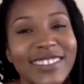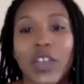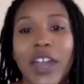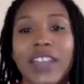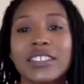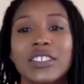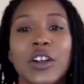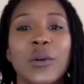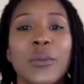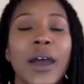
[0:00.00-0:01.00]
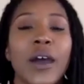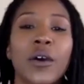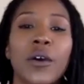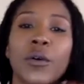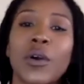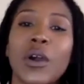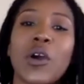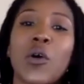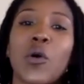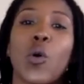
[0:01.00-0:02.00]
kind of talk about
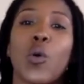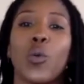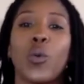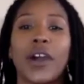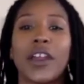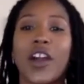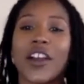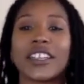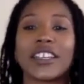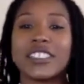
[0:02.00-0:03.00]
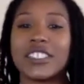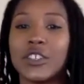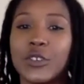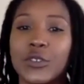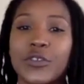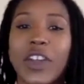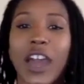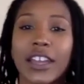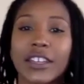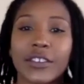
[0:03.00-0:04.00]
what artists you've
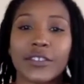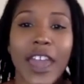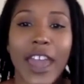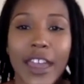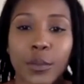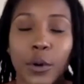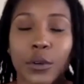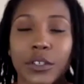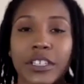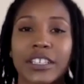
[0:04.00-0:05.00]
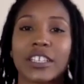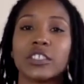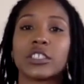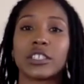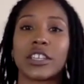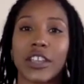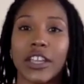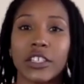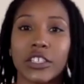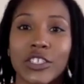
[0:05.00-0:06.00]
kind of catapulted into their
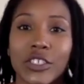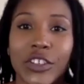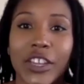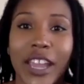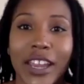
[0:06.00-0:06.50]
industry. I